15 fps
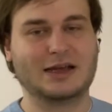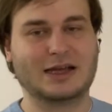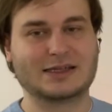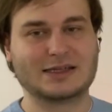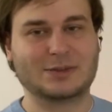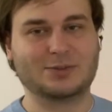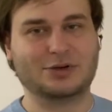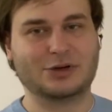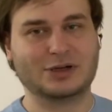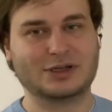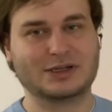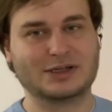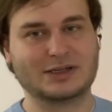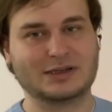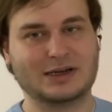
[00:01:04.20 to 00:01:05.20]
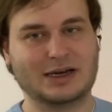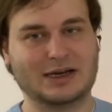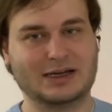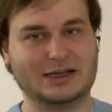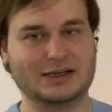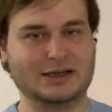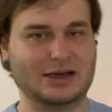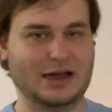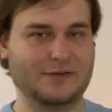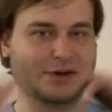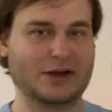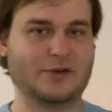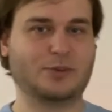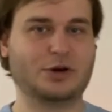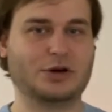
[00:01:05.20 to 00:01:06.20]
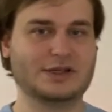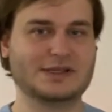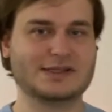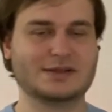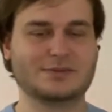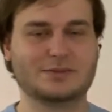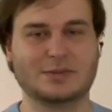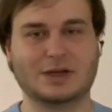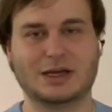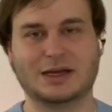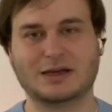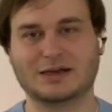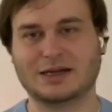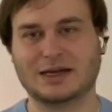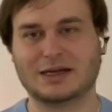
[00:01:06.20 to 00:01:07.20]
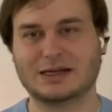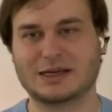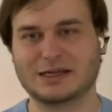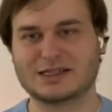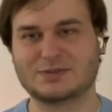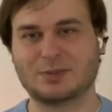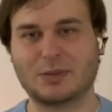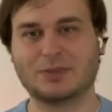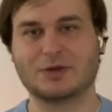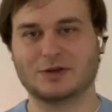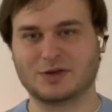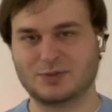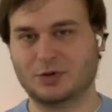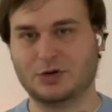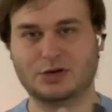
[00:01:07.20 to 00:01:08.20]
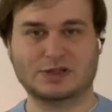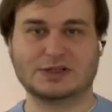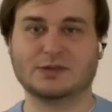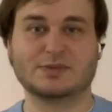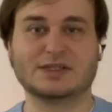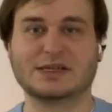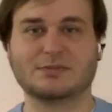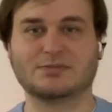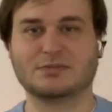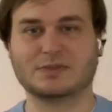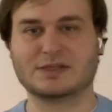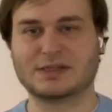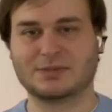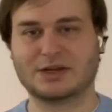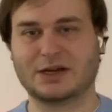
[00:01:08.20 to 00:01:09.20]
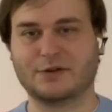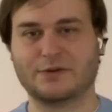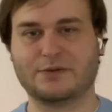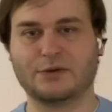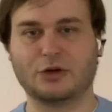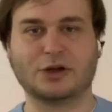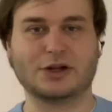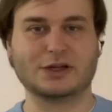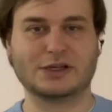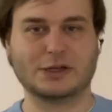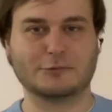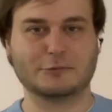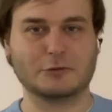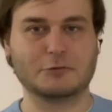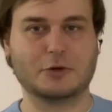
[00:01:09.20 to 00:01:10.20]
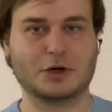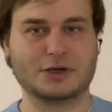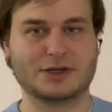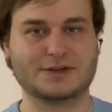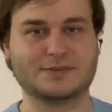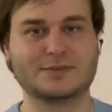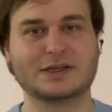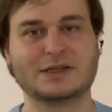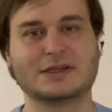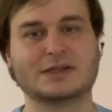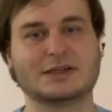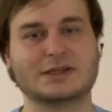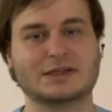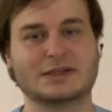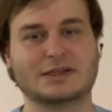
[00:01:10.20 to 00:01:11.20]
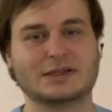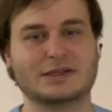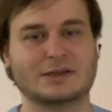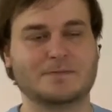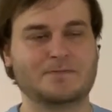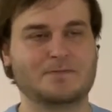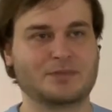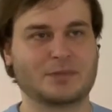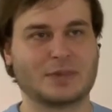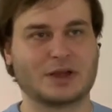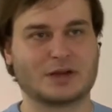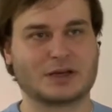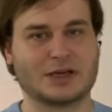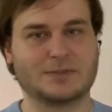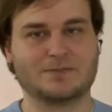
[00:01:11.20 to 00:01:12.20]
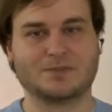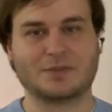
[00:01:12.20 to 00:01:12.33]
at some point, I have enough points and I can spend those points on some kind of loyalty reward. Okay.